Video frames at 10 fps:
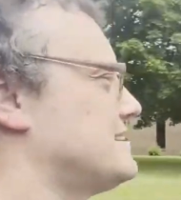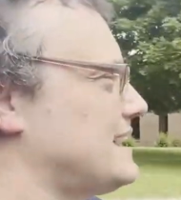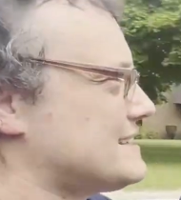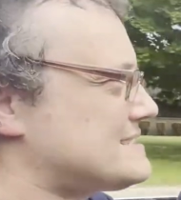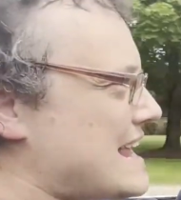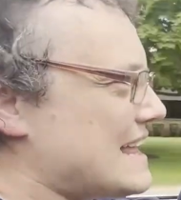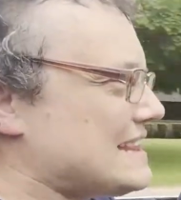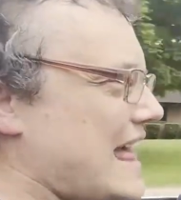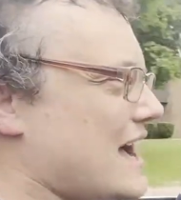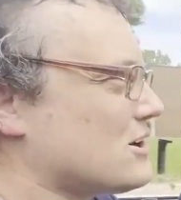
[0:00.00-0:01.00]
it's not
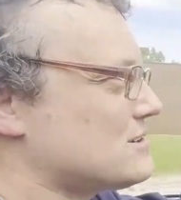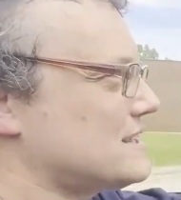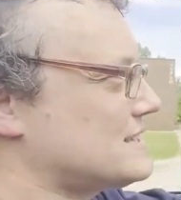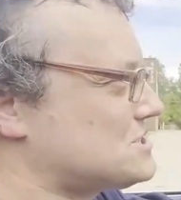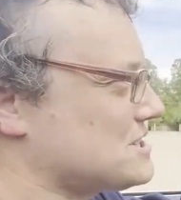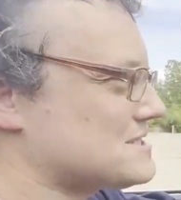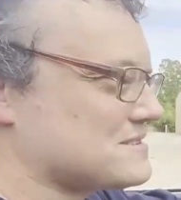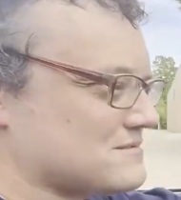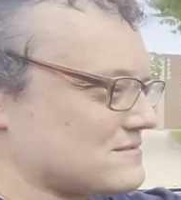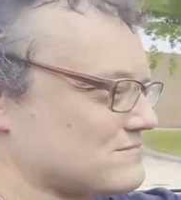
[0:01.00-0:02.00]
loud, it's just
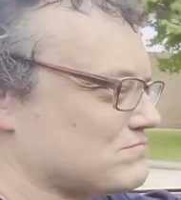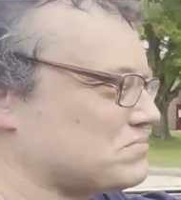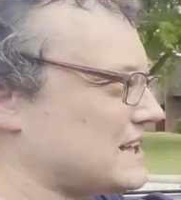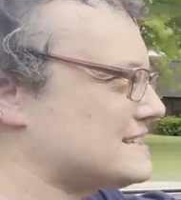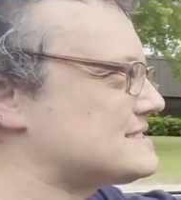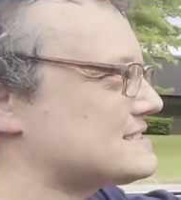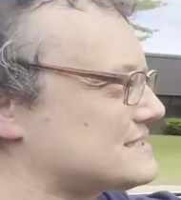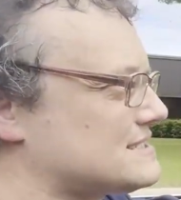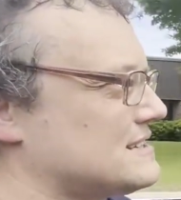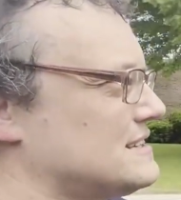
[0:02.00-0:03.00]

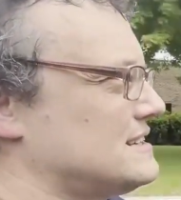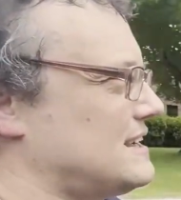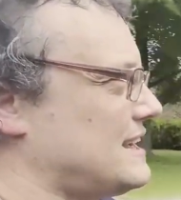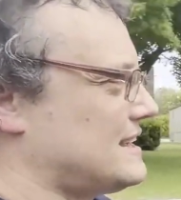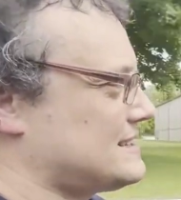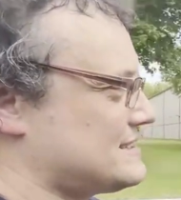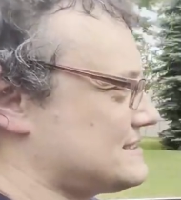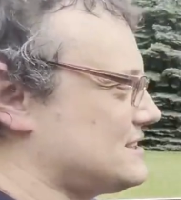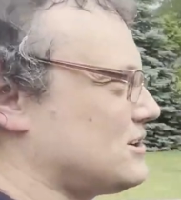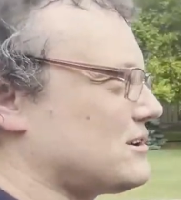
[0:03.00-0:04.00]
pleasant
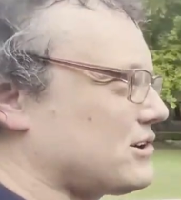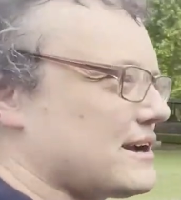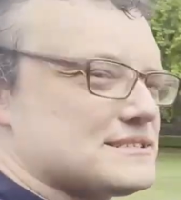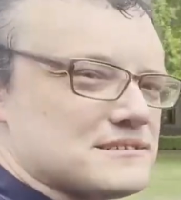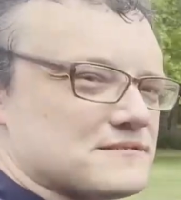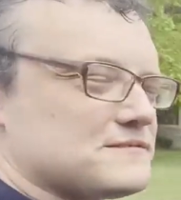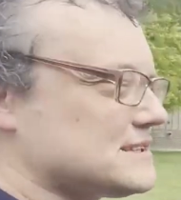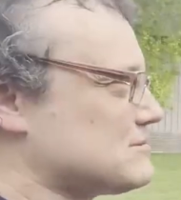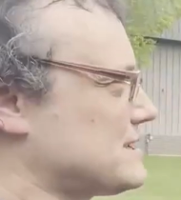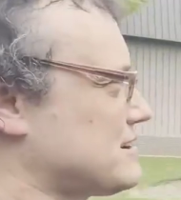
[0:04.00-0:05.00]
and, you know, aggressive. A
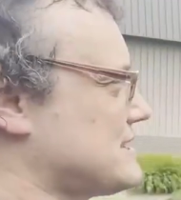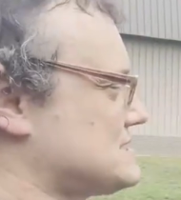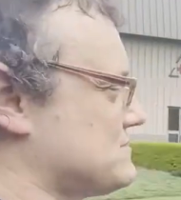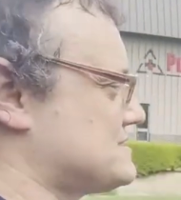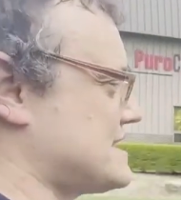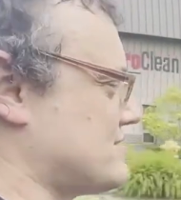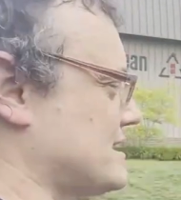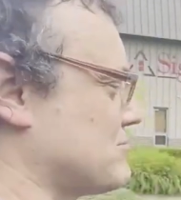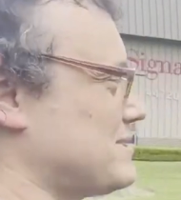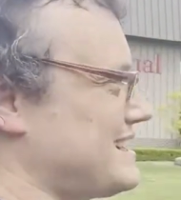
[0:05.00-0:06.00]
little bit aggressive
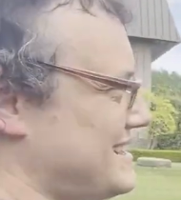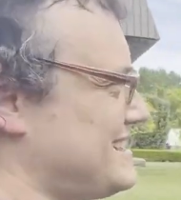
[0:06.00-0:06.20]
sounding, but,